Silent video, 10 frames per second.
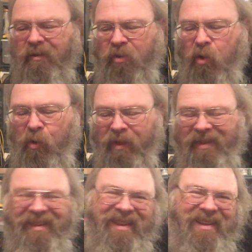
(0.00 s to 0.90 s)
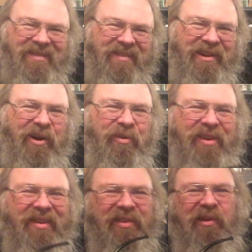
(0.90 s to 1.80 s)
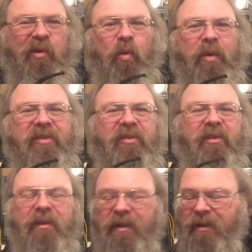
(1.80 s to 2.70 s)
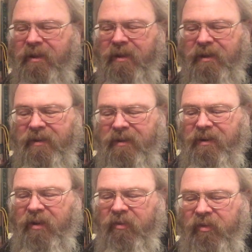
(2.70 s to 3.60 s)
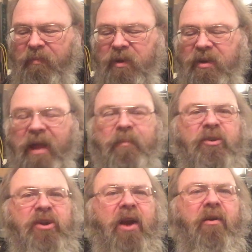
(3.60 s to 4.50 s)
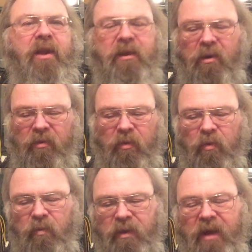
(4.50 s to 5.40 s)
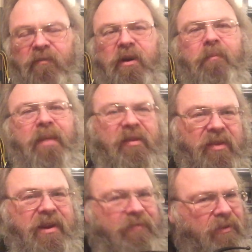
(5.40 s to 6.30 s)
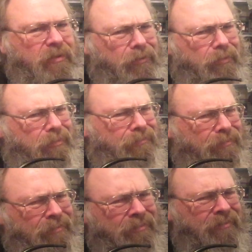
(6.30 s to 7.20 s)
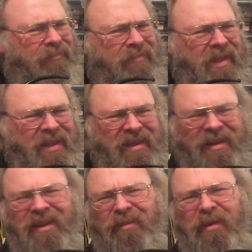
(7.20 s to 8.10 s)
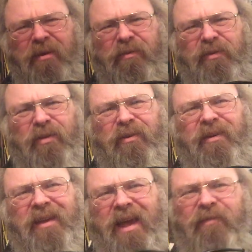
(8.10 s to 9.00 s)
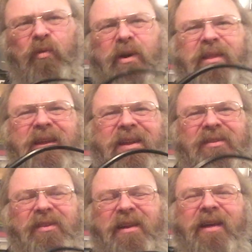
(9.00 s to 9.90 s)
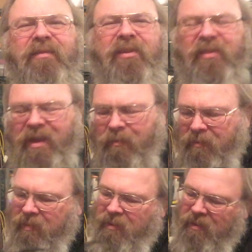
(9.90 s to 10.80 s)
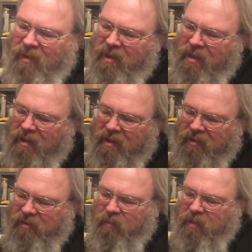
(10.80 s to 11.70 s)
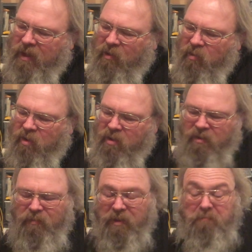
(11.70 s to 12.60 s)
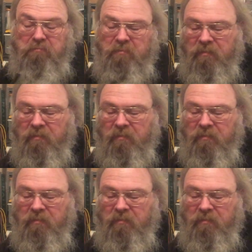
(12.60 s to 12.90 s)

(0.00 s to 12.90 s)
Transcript: So it always has a little whistle. It doesn't seem to take much air in, although covering it makes a difference. Maybe if you have one of these, you have the same thing going on. But